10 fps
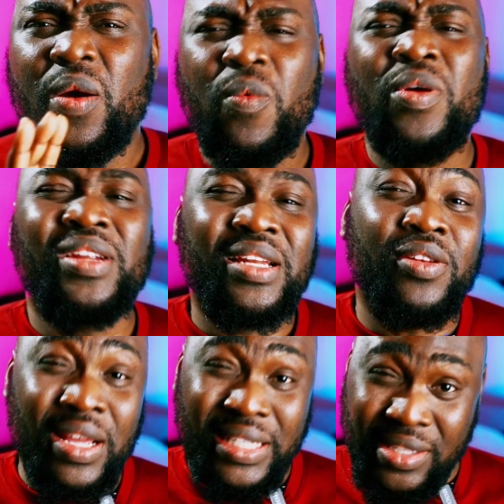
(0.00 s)
Want to
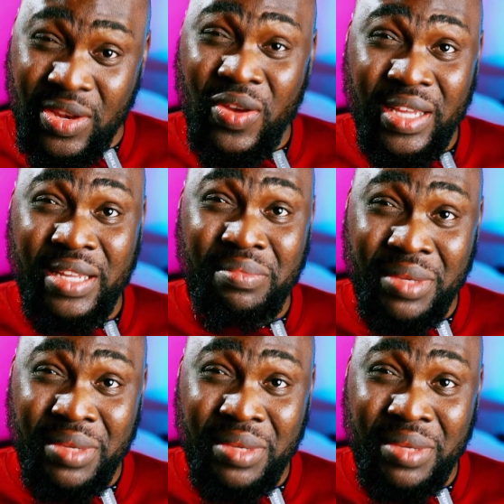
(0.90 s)
last long in